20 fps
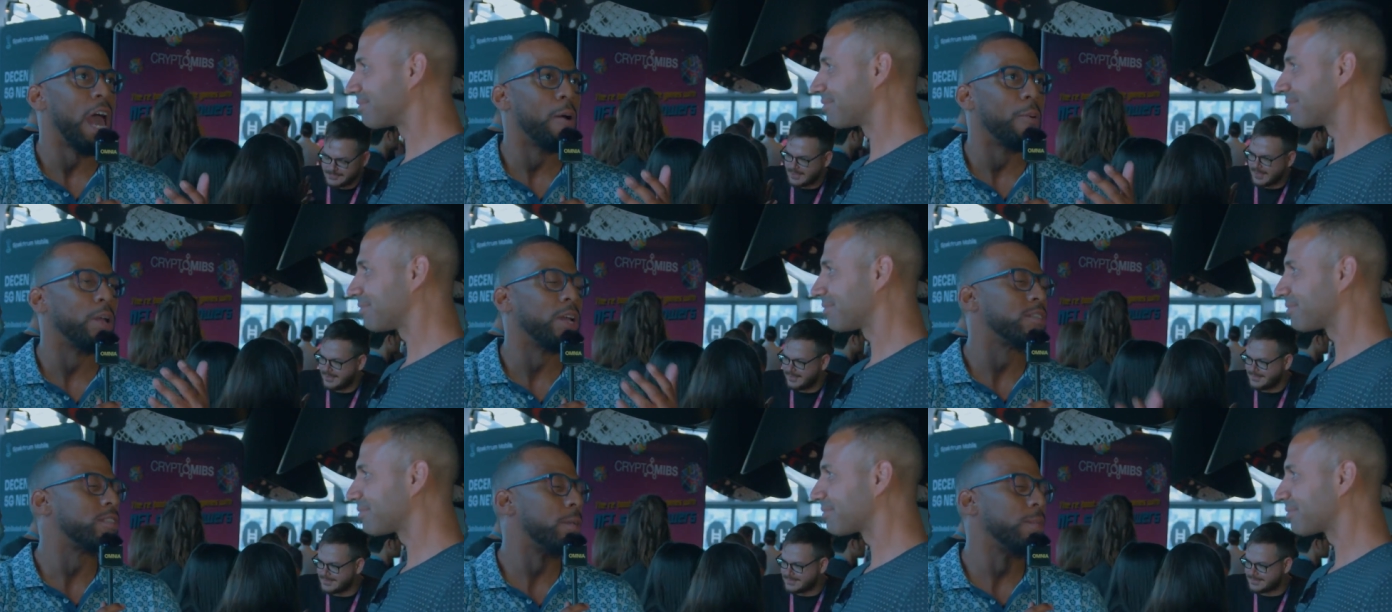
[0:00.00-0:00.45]
Speaker 1: and
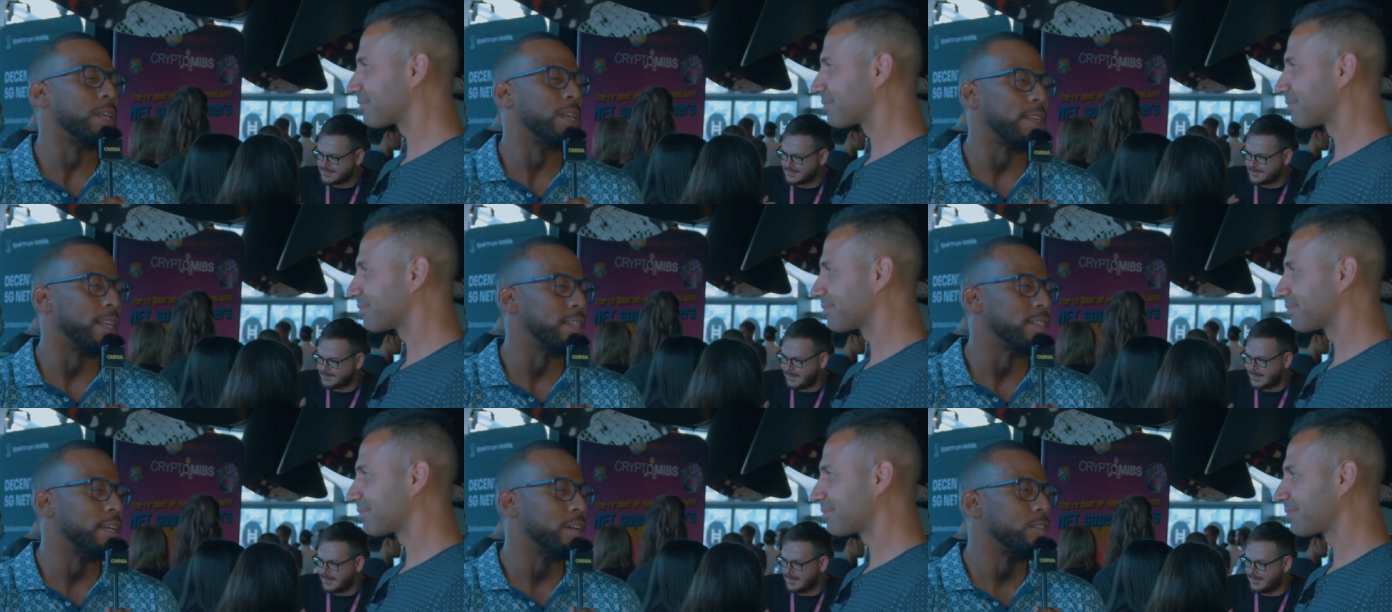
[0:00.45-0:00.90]
what are some of the
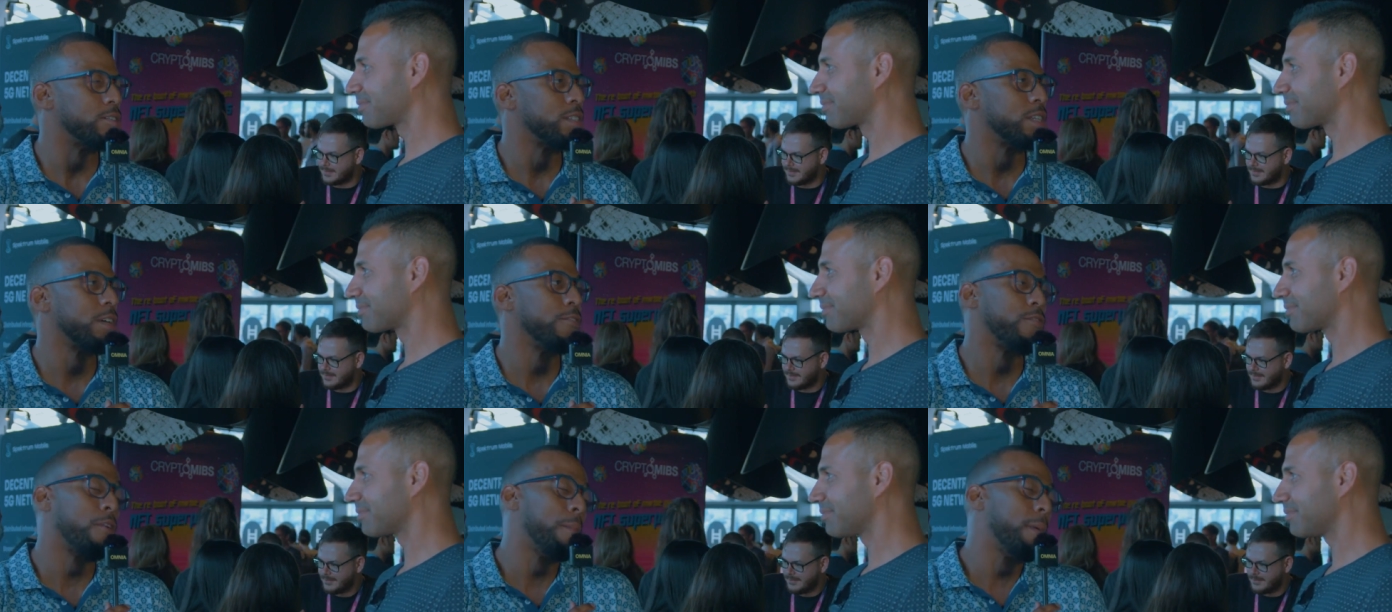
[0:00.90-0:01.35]
things that you're
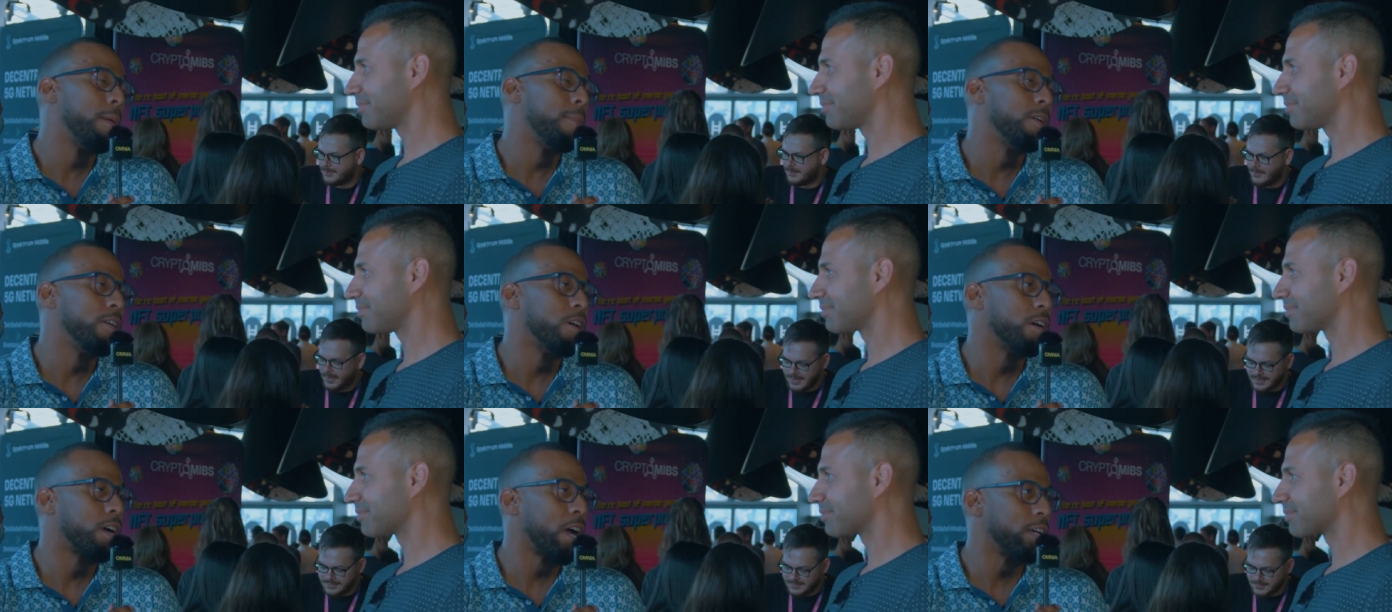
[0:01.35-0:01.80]
seeing from maybe
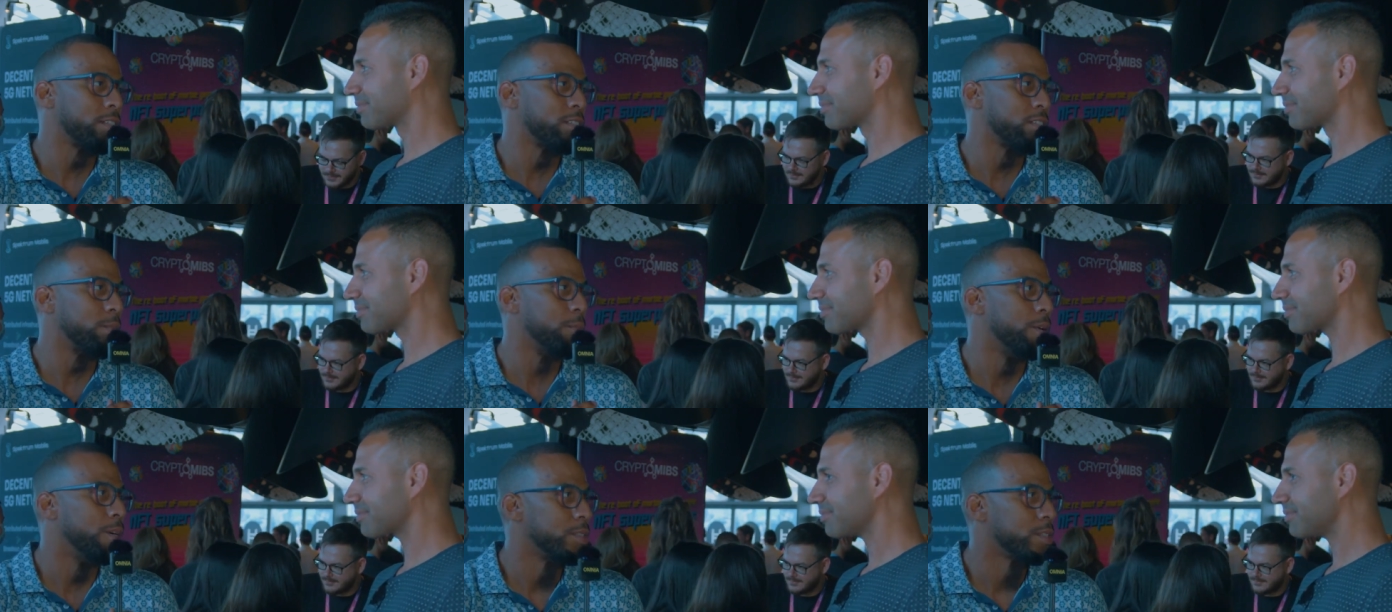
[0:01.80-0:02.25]
your
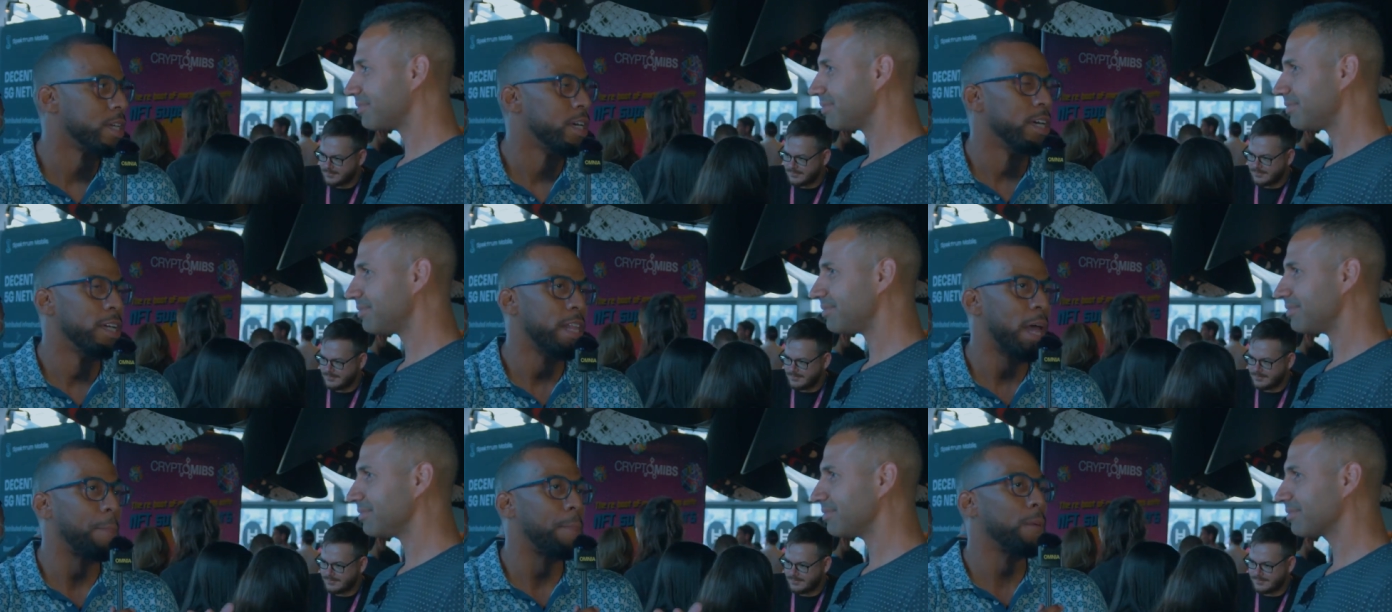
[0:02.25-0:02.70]
customers
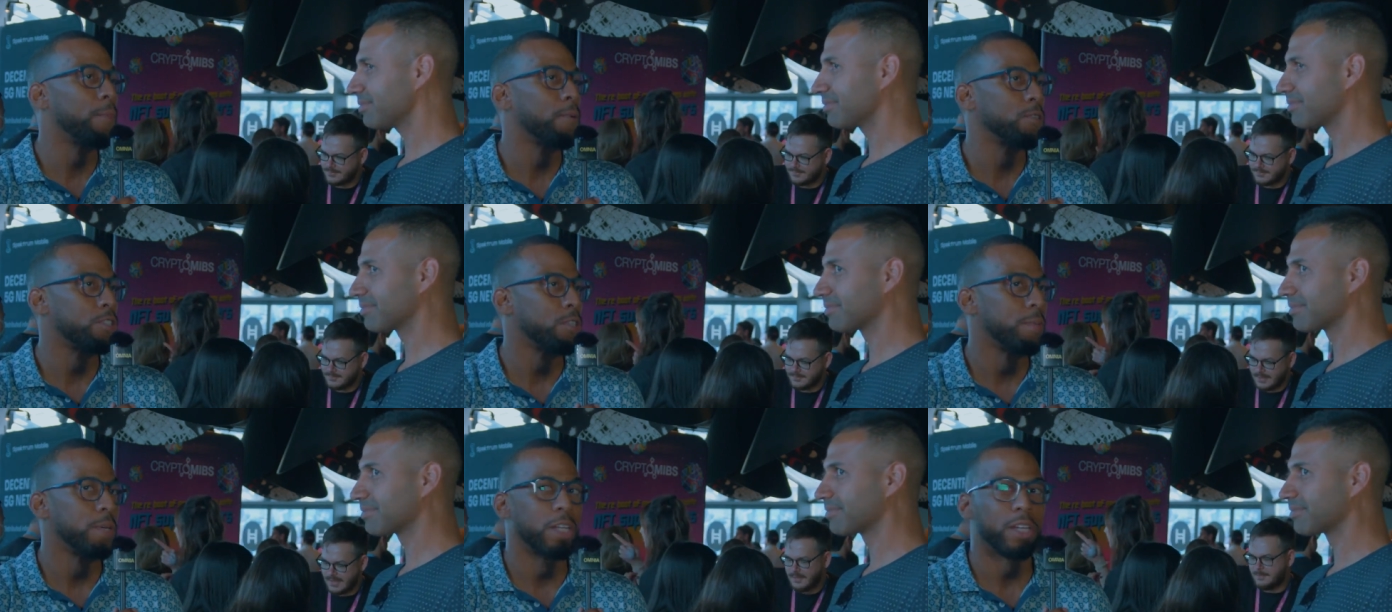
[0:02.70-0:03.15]
that people
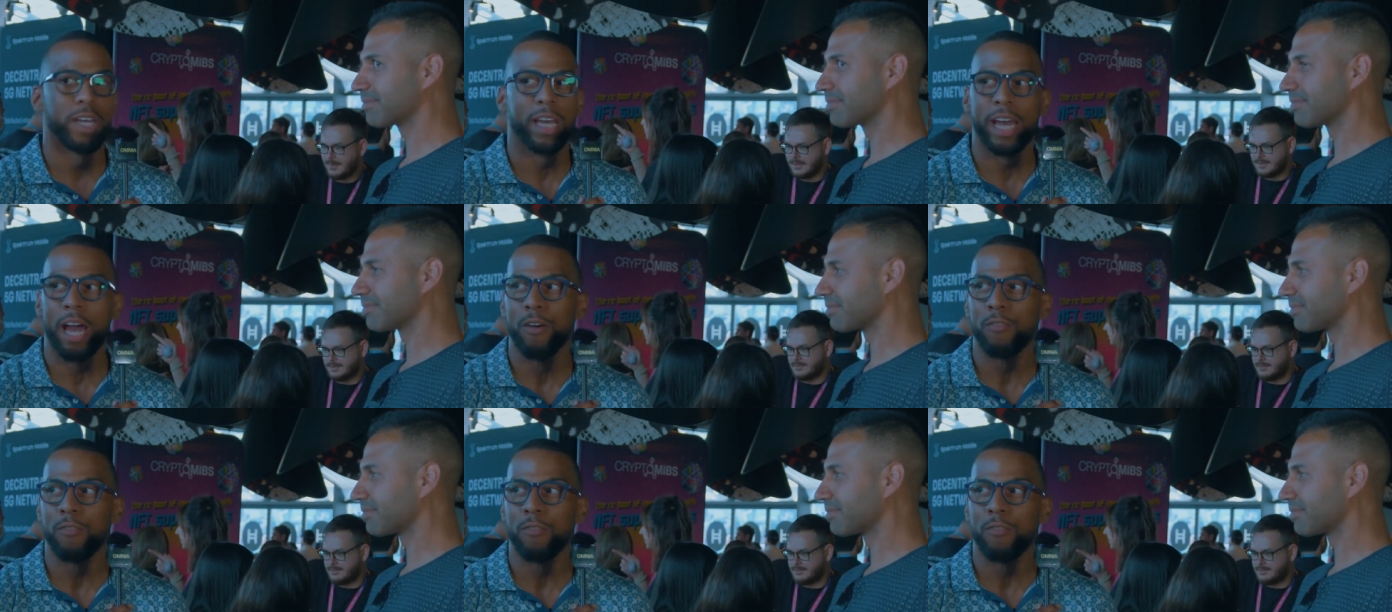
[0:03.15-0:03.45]
should be looking